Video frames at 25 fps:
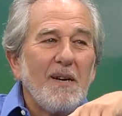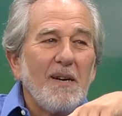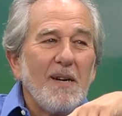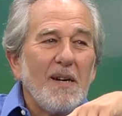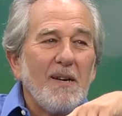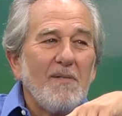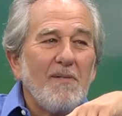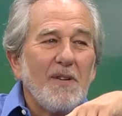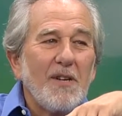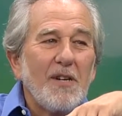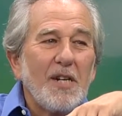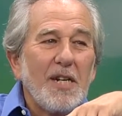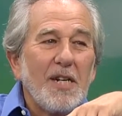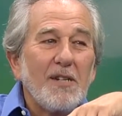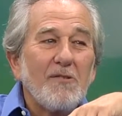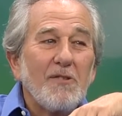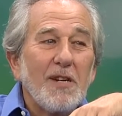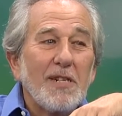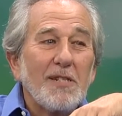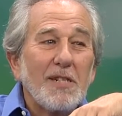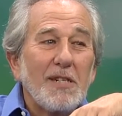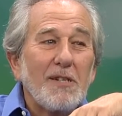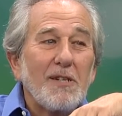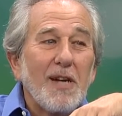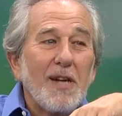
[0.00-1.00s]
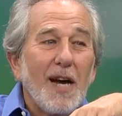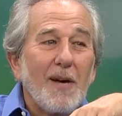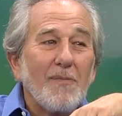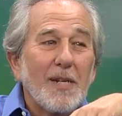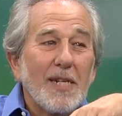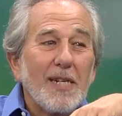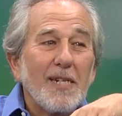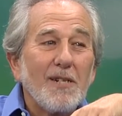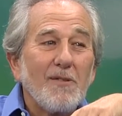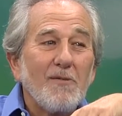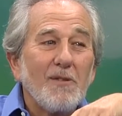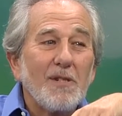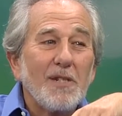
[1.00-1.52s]
A very interesting
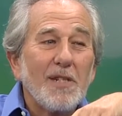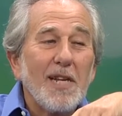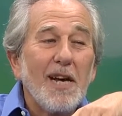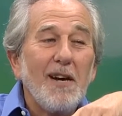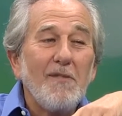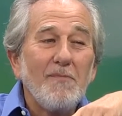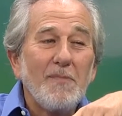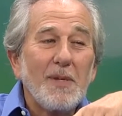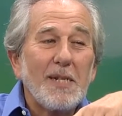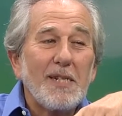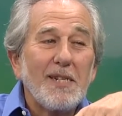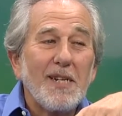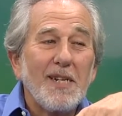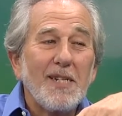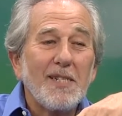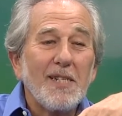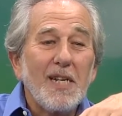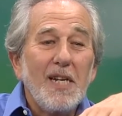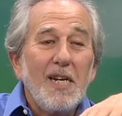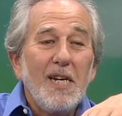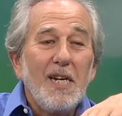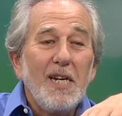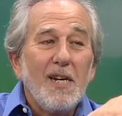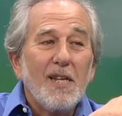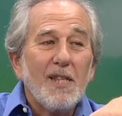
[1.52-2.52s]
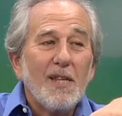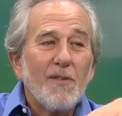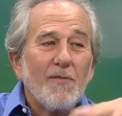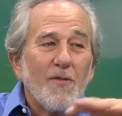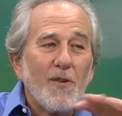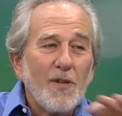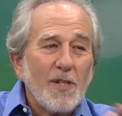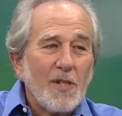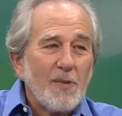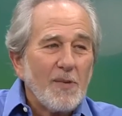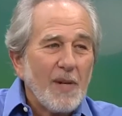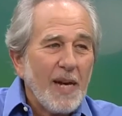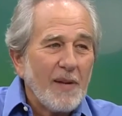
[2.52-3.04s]
topic into itself, because the
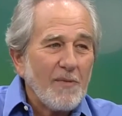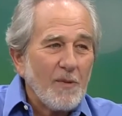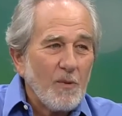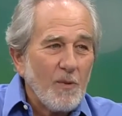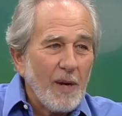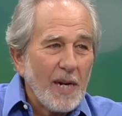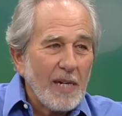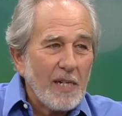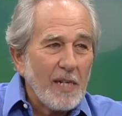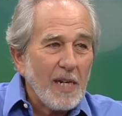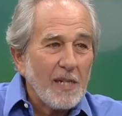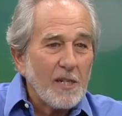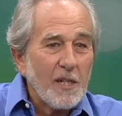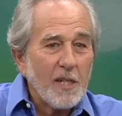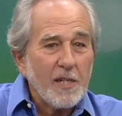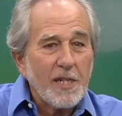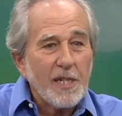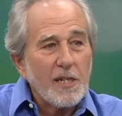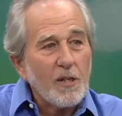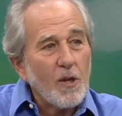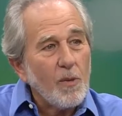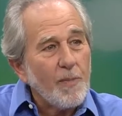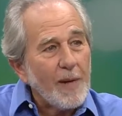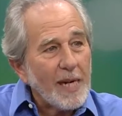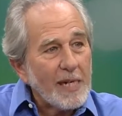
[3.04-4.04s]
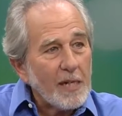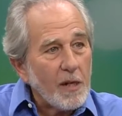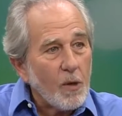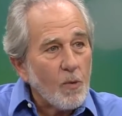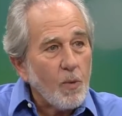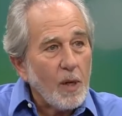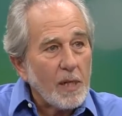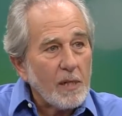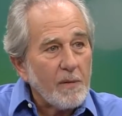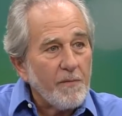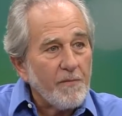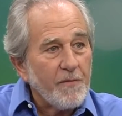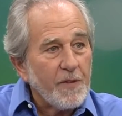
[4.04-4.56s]
first thing we have to recognize is, let's go back to
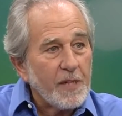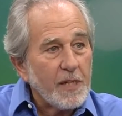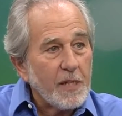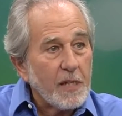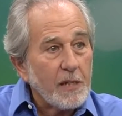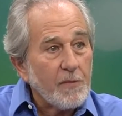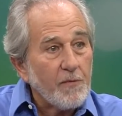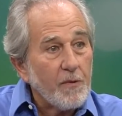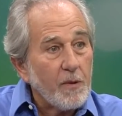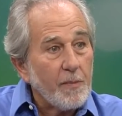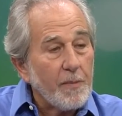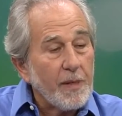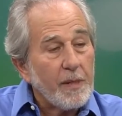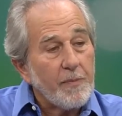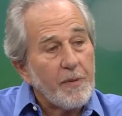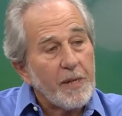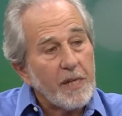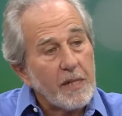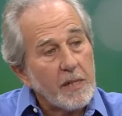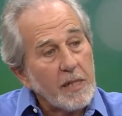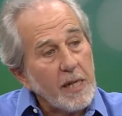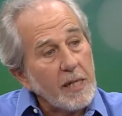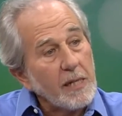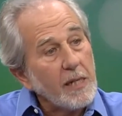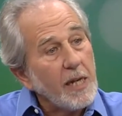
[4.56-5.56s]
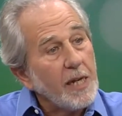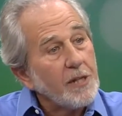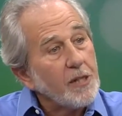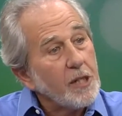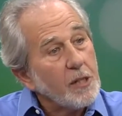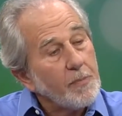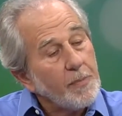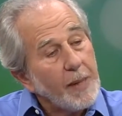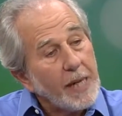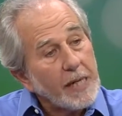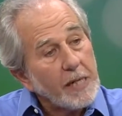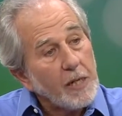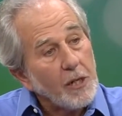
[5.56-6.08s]
quantum physics for a minute, because that ties
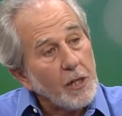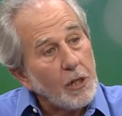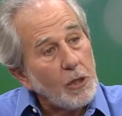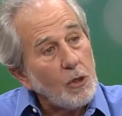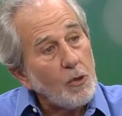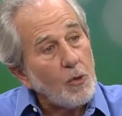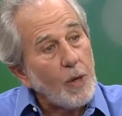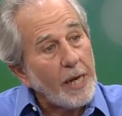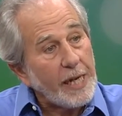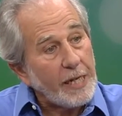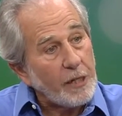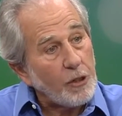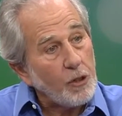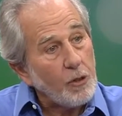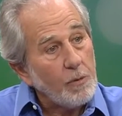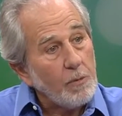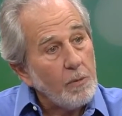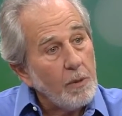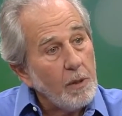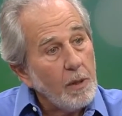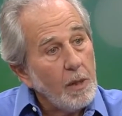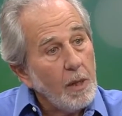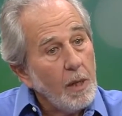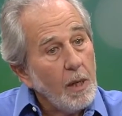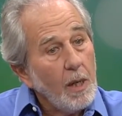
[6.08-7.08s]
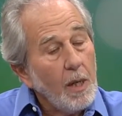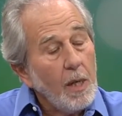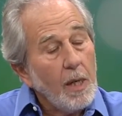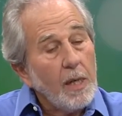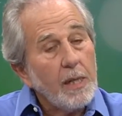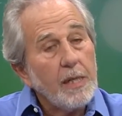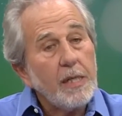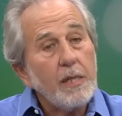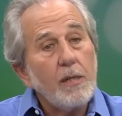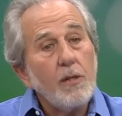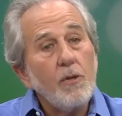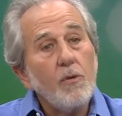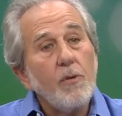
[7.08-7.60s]
us back to the New Age.
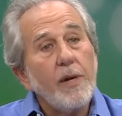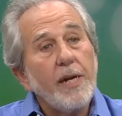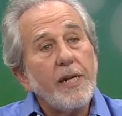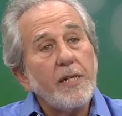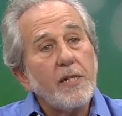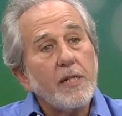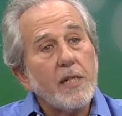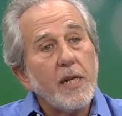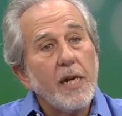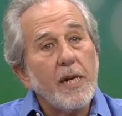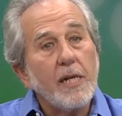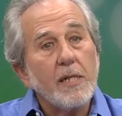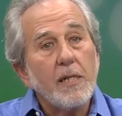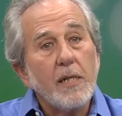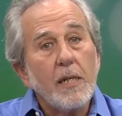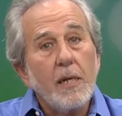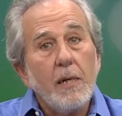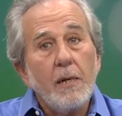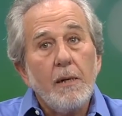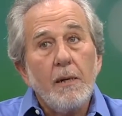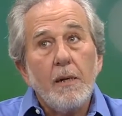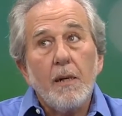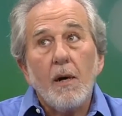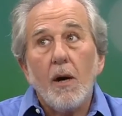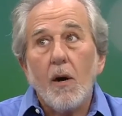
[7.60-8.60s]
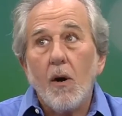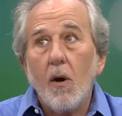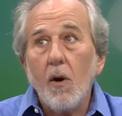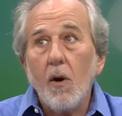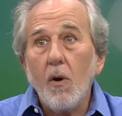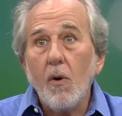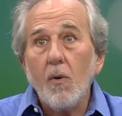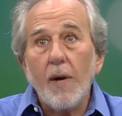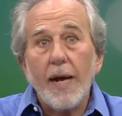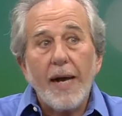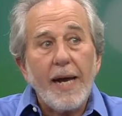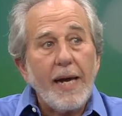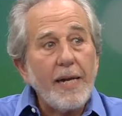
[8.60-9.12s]
The New Age says,
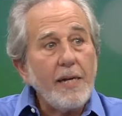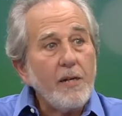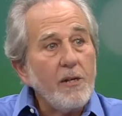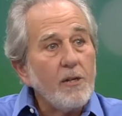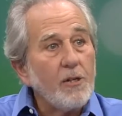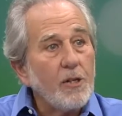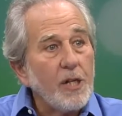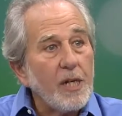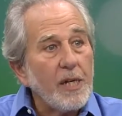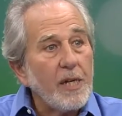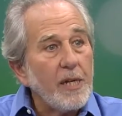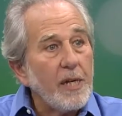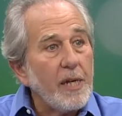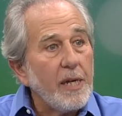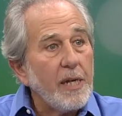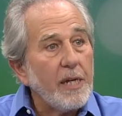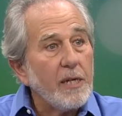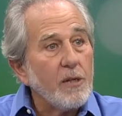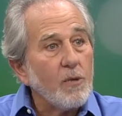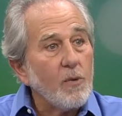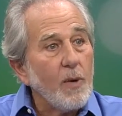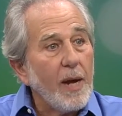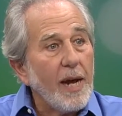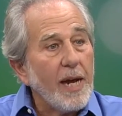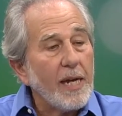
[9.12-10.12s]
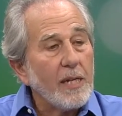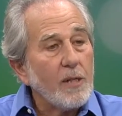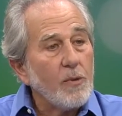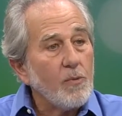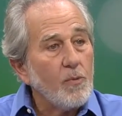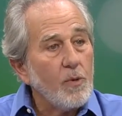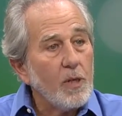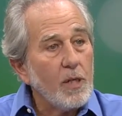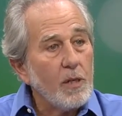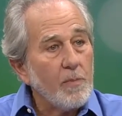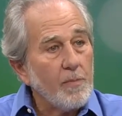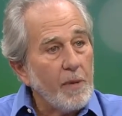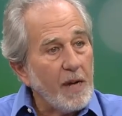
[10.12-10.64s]
oh, energy interacts
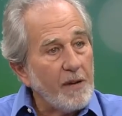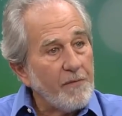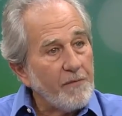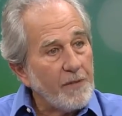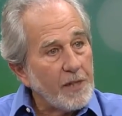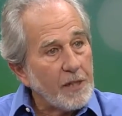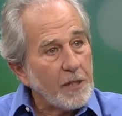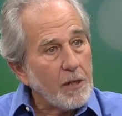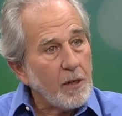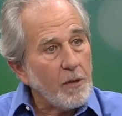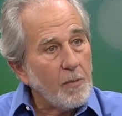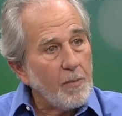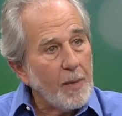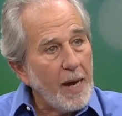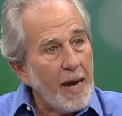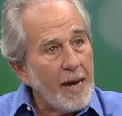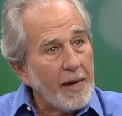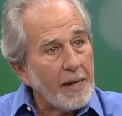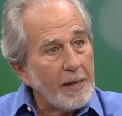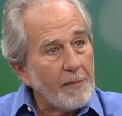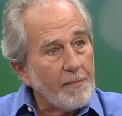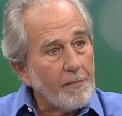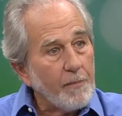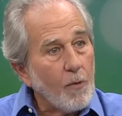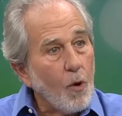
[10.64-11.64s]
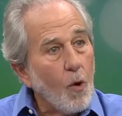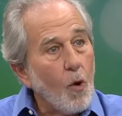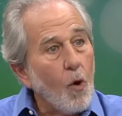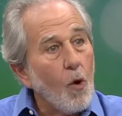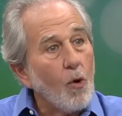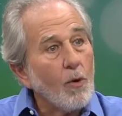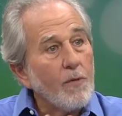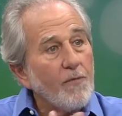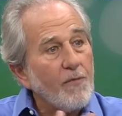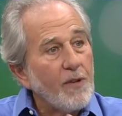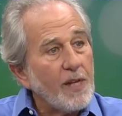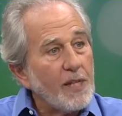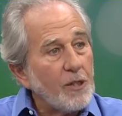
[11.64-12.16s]
with my physical body.
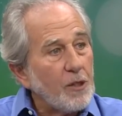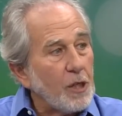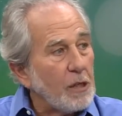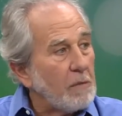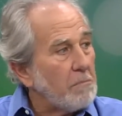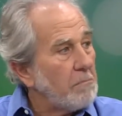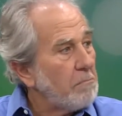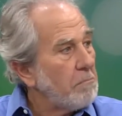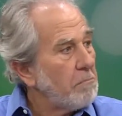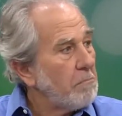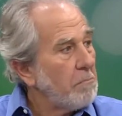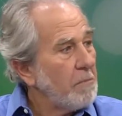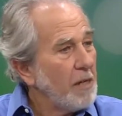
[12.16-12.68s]
Old vision.